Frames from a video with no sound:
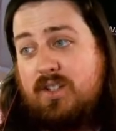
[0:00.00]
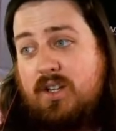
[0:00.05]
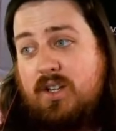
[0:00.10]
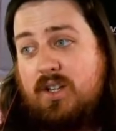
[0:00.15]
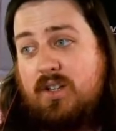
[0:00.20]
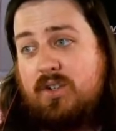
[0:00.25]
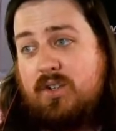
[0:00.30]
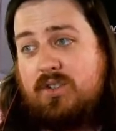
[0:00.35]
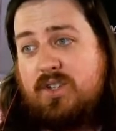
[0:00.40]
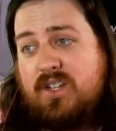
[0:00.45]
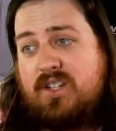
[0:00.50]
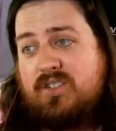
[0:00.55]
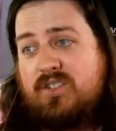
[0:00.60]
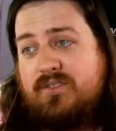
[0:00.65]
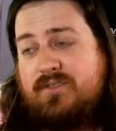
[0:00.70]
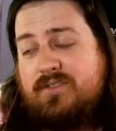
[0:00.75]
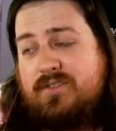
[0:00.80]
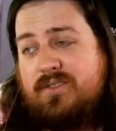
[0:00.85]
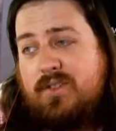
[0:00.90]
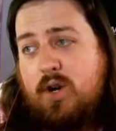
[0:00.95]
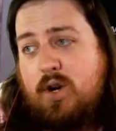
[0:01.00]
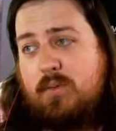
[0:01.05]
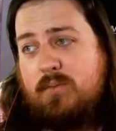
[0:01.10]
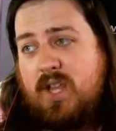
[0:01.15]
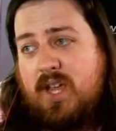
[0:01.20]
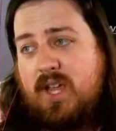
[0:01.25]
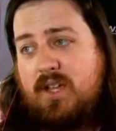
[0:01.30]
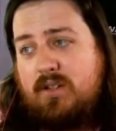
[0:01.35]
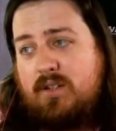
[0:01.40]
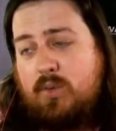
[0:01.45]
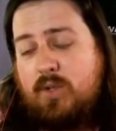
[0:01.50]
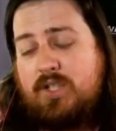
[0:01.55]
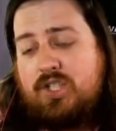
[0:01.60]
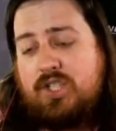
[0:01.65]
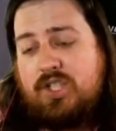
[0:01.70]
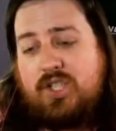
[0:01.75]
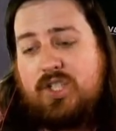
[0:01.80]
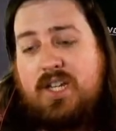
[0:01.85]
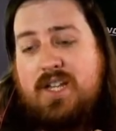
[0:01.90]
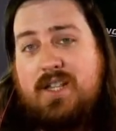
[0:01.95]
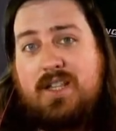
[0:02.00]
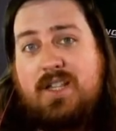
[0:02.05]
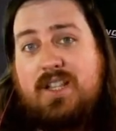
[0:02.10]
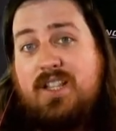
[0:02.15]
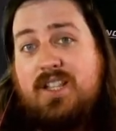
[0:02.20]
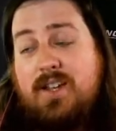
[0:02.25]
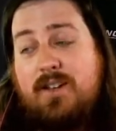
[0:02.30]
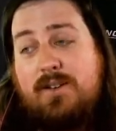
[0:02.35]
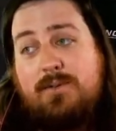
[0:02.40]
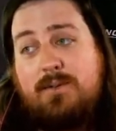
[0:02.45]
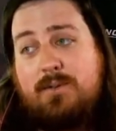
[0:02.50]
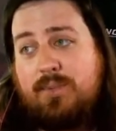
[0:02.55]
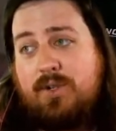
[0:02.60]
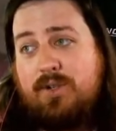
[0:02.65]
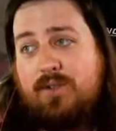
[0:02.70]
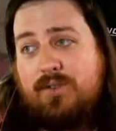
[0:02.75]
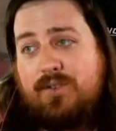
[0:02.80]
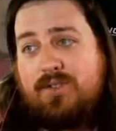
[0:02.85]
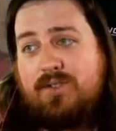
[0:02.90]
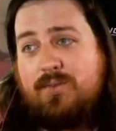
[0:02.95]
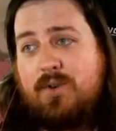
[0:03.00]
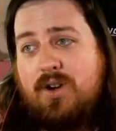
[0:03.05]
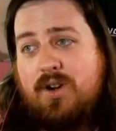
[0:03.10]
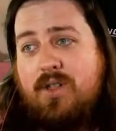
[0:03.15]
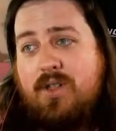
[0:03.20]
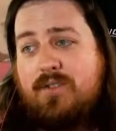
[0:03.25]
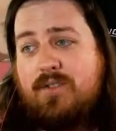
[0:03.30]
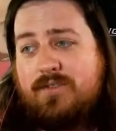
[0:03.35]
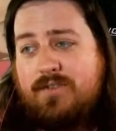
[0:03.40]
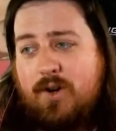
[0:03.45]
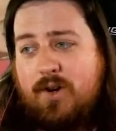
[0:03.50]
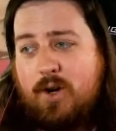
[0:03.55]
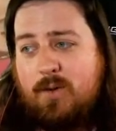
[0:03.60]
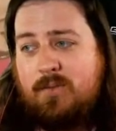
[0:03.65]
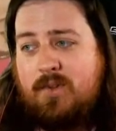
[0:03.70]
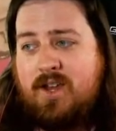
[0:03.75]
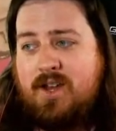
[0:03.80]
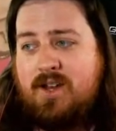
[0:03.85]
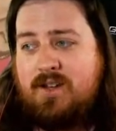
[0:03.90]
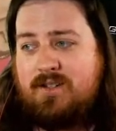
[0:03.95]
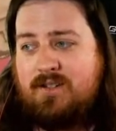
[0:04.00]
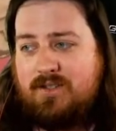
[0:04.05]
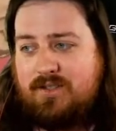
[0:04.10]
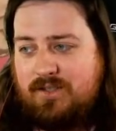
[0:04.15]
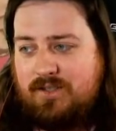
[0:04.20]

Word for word: There's like some farmland, which in Diamond and Pearl, this is where all the farmland is.